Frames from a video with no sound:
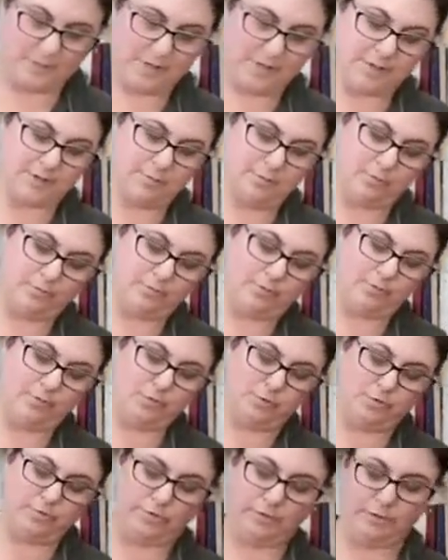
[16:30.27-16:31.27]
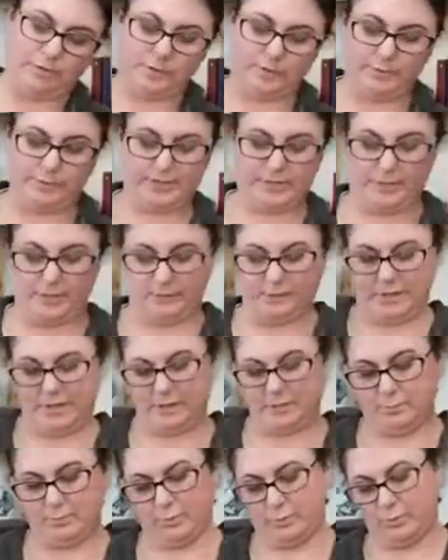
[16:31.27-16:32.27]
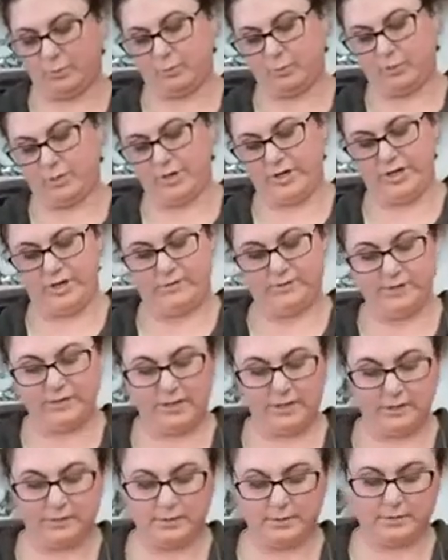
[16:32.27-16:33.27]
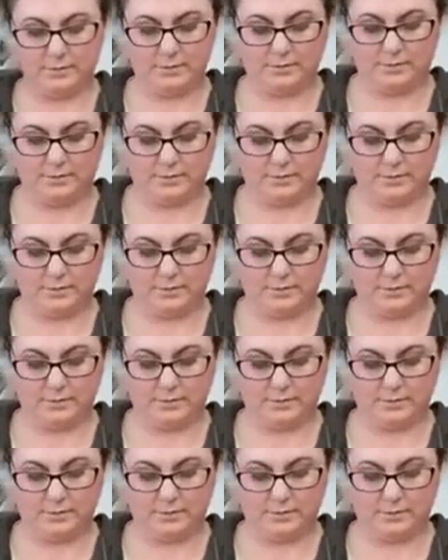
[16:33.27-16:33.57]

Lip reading: Kind of move them over a little bit, make them a little more even.